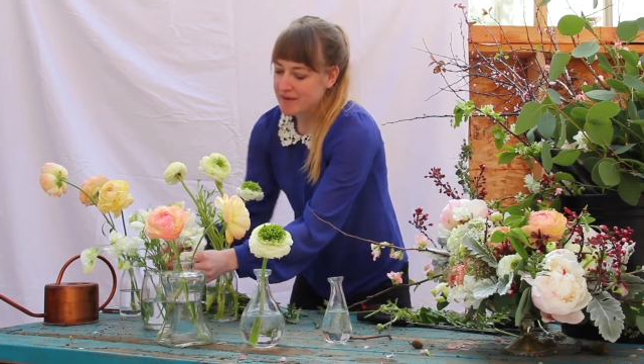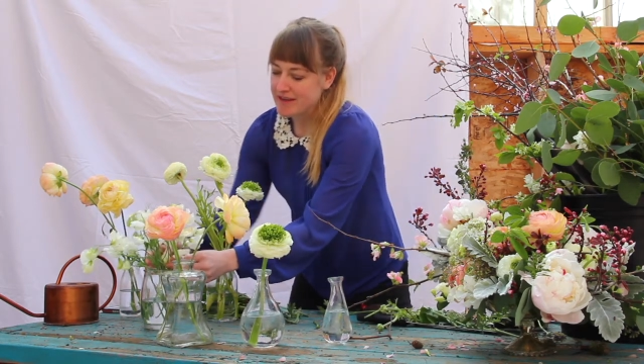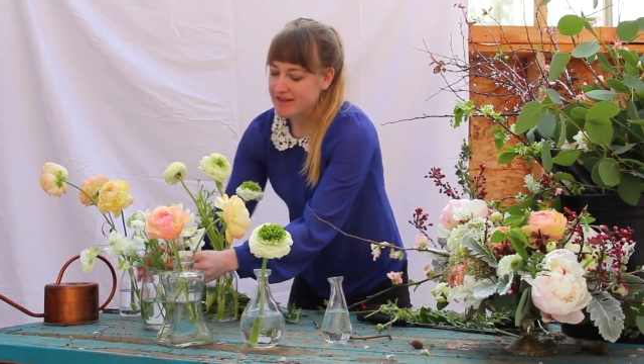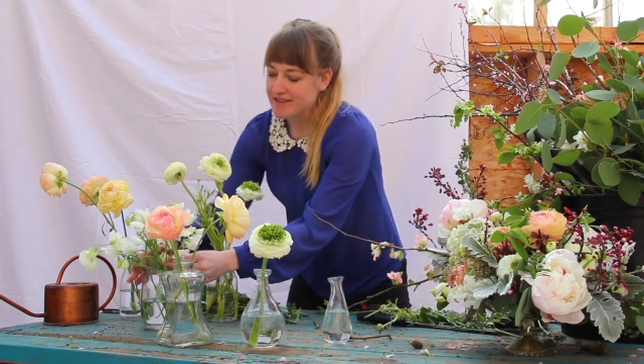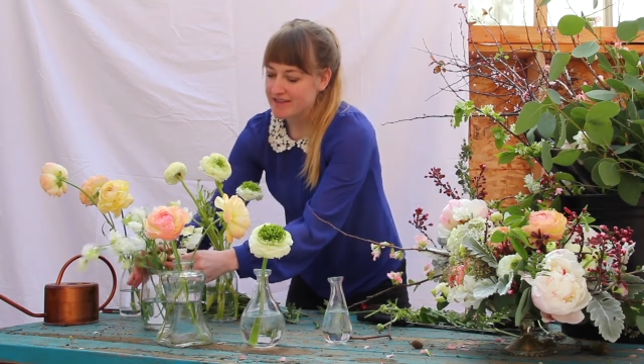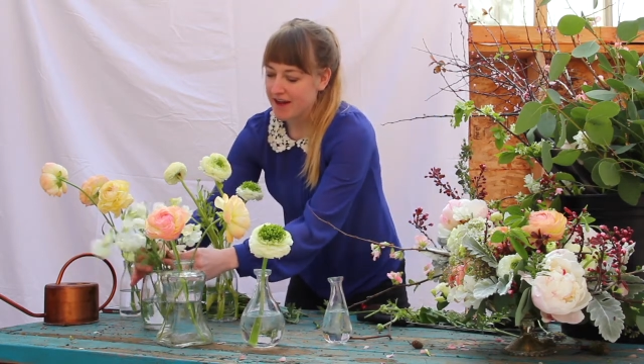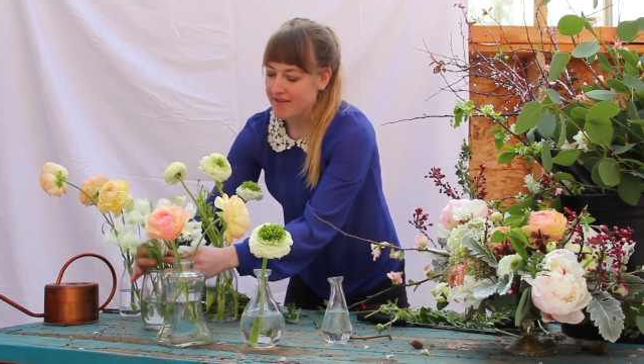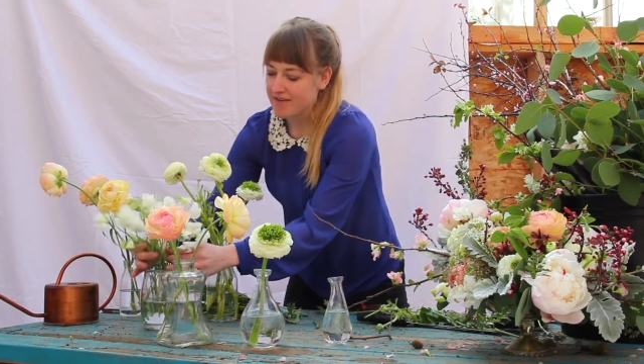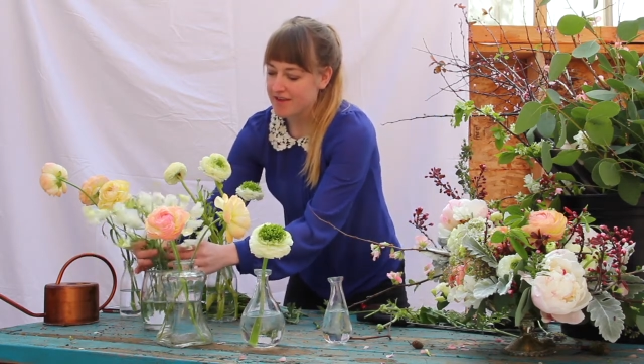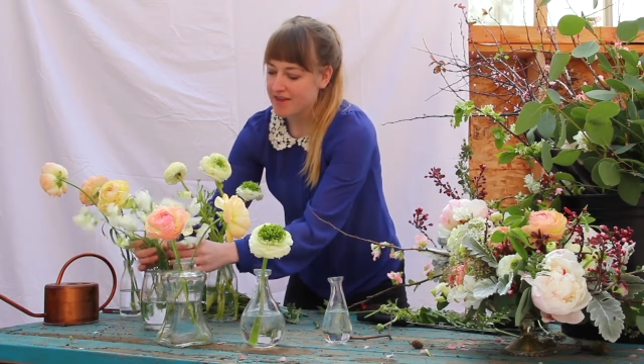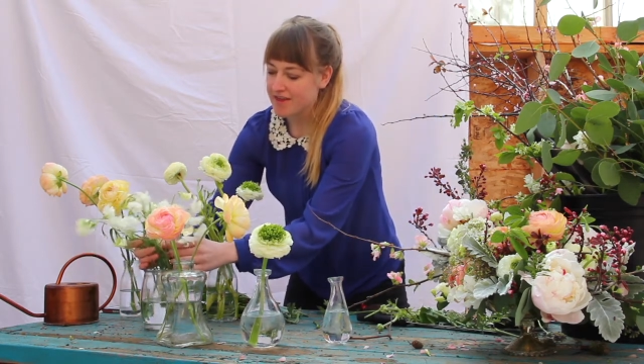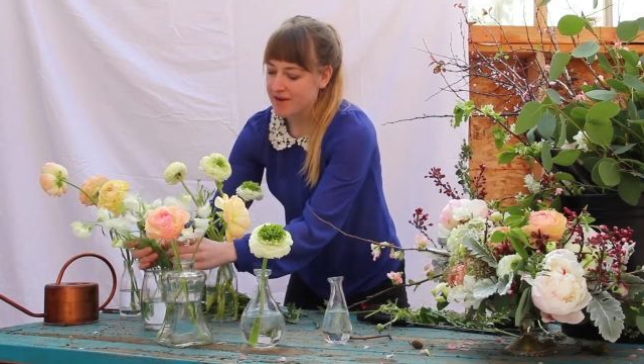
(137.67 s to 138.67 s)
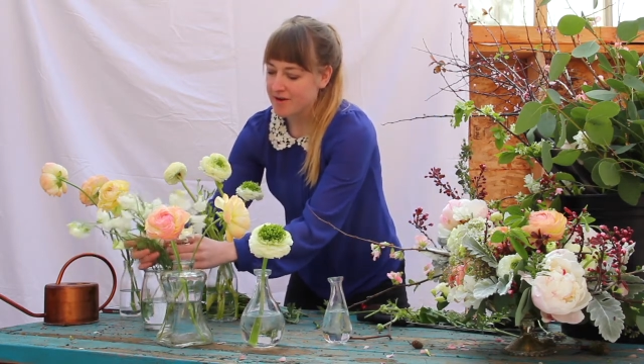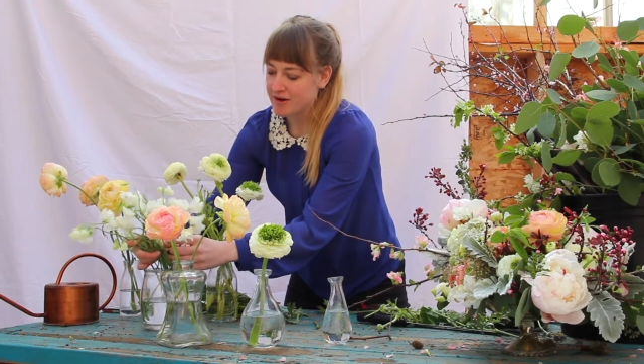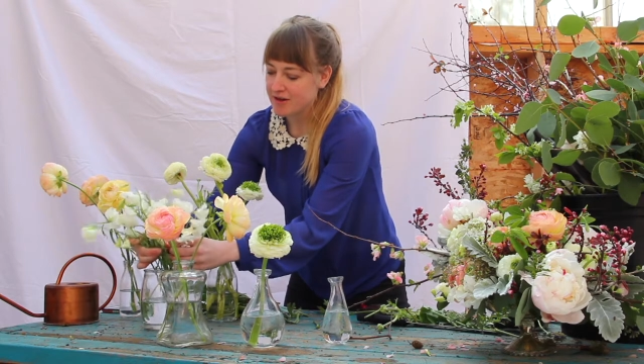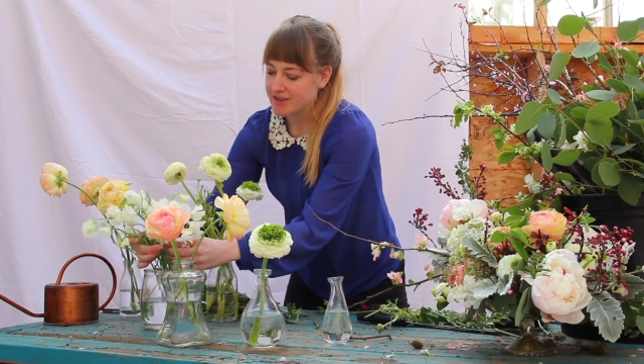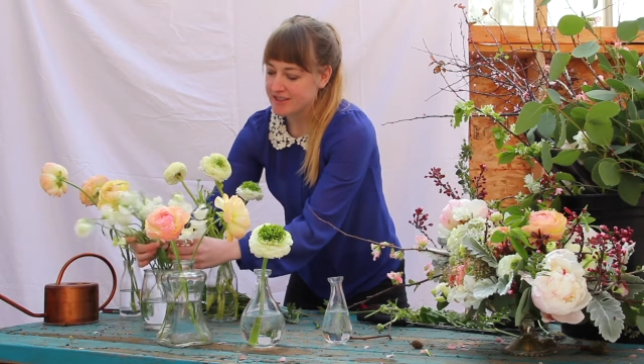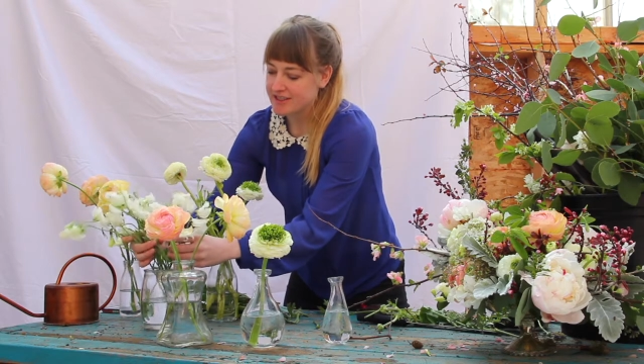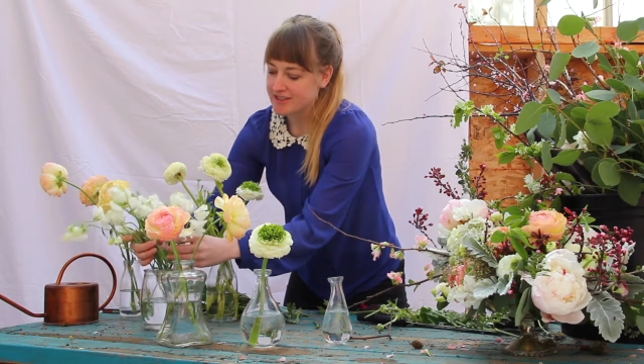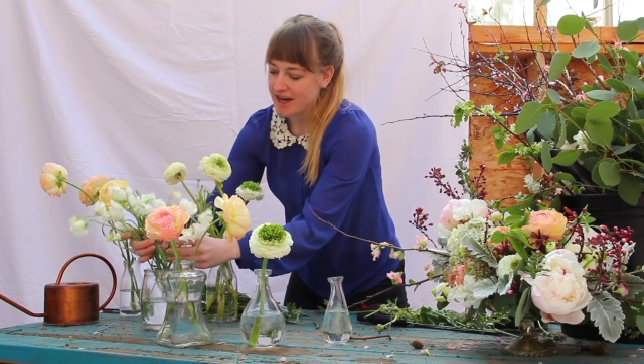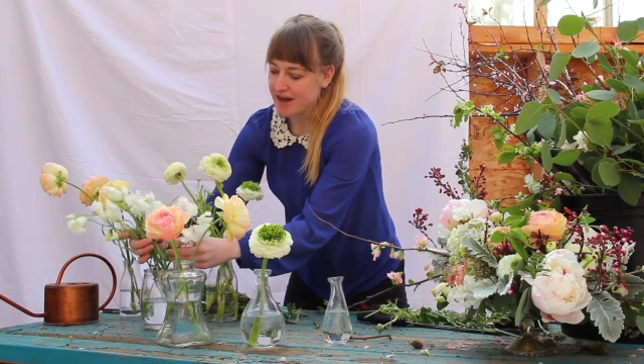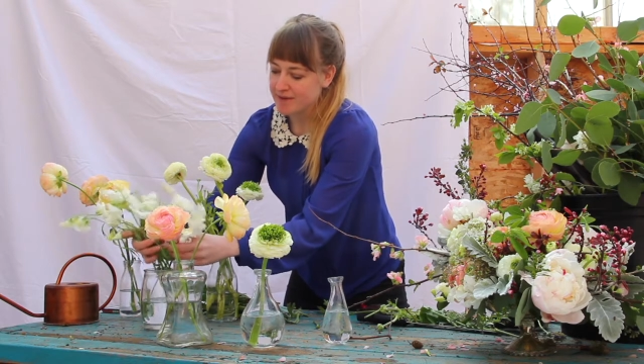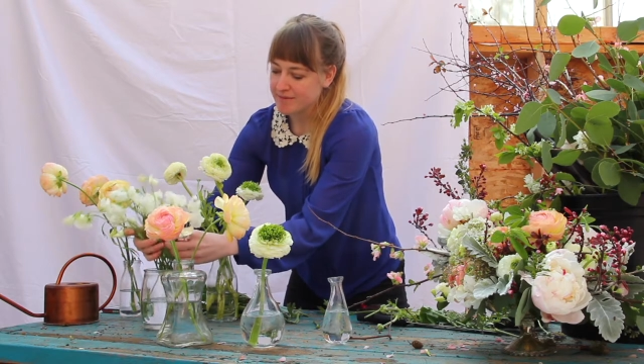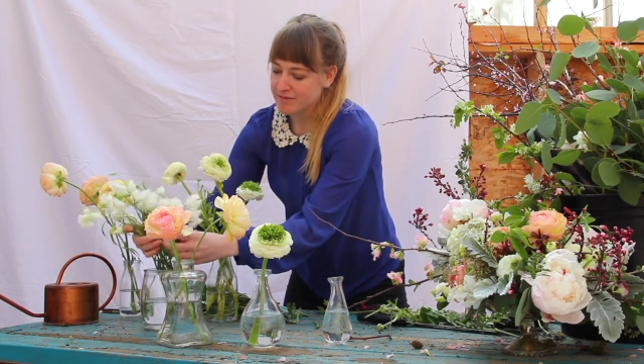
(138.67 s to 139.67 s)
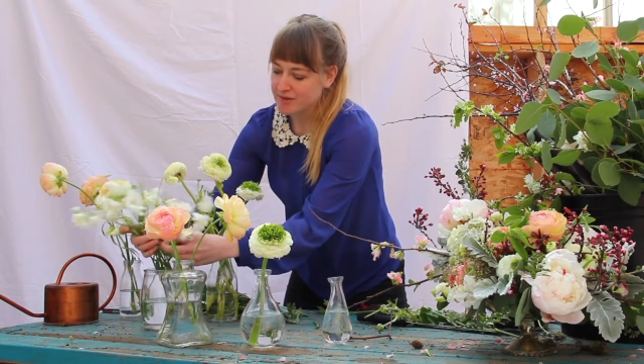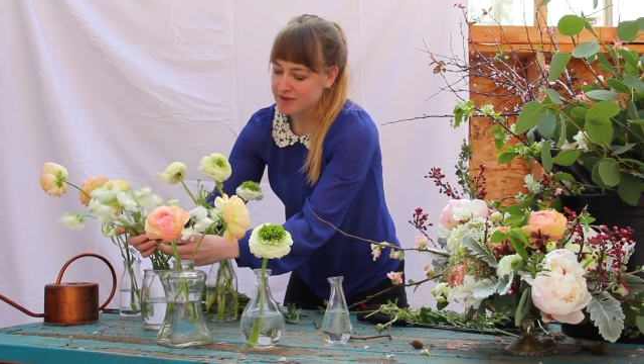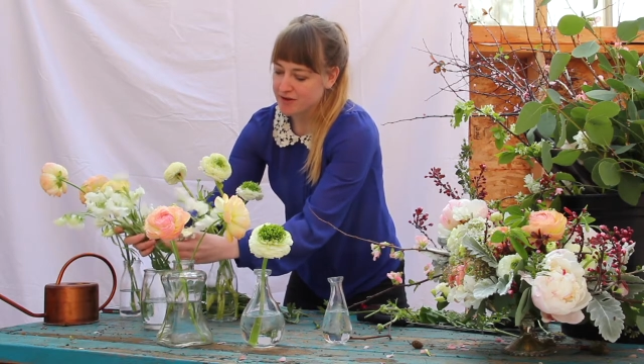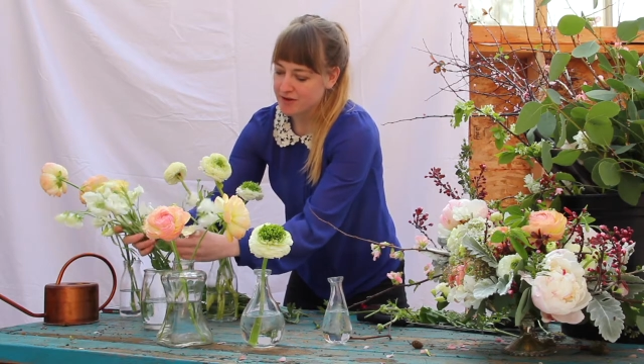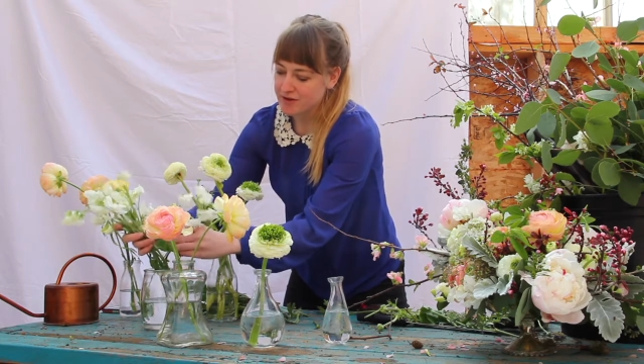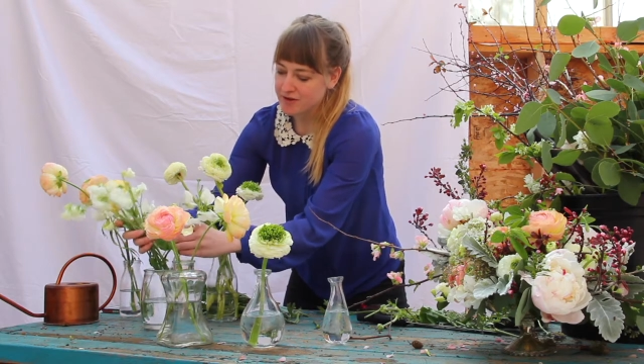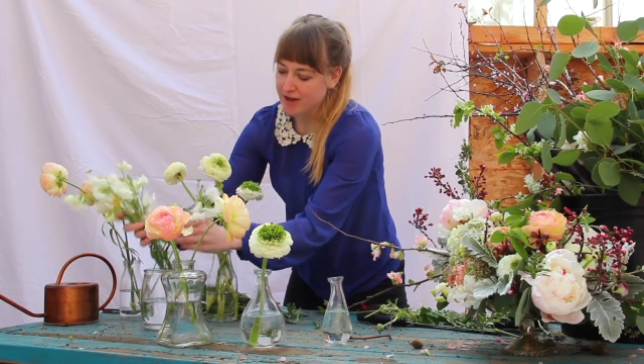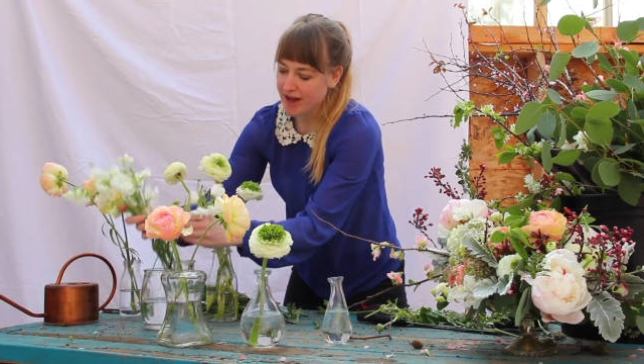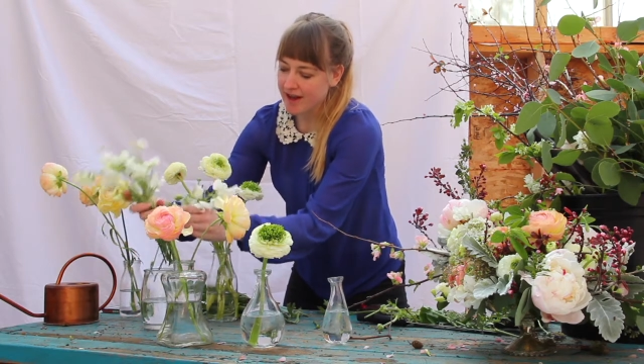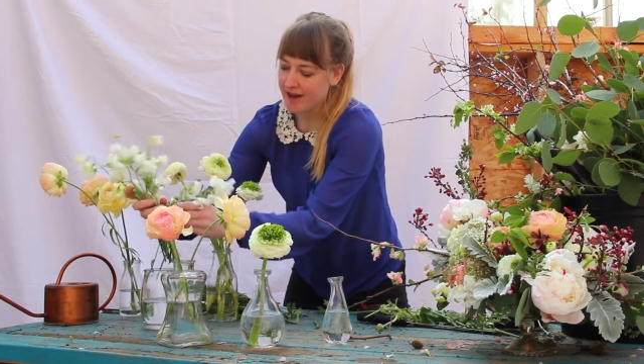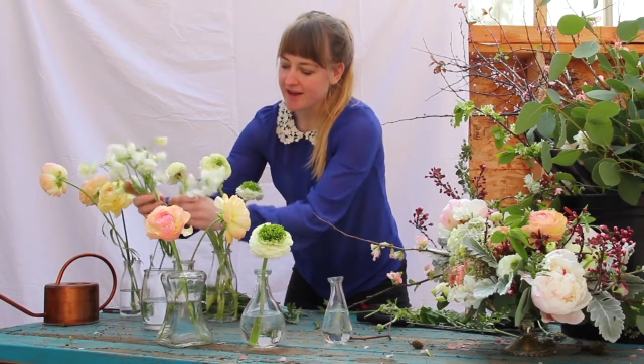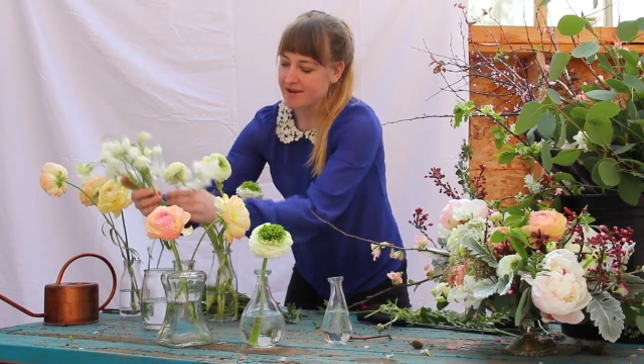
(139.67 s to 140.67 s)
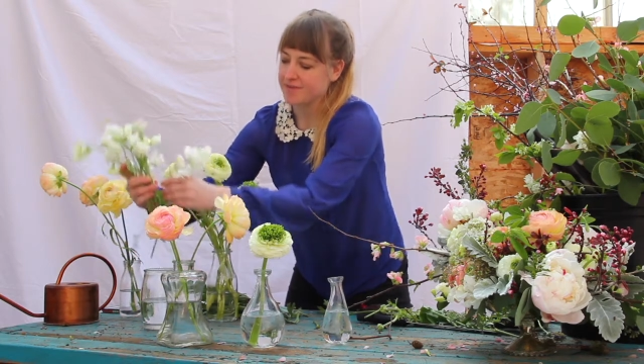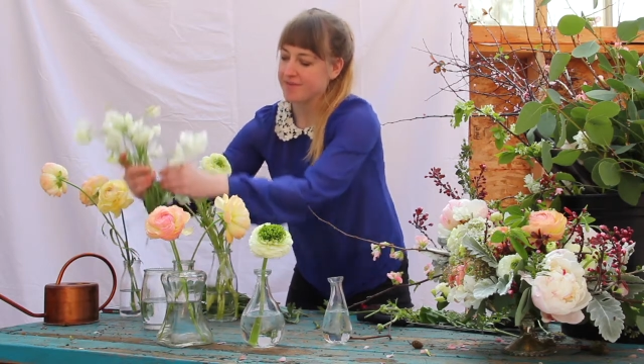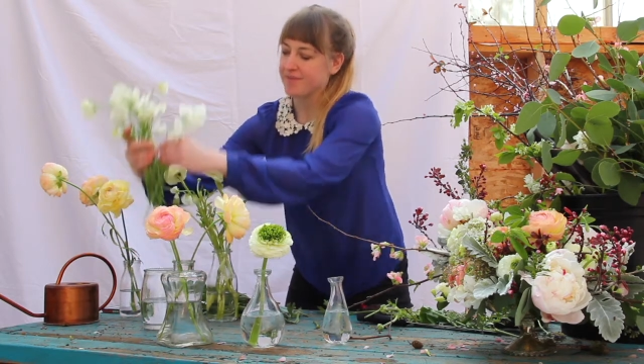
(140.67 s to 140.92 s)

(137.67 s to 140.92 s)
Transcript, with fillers: peas have a thinner stem, so you can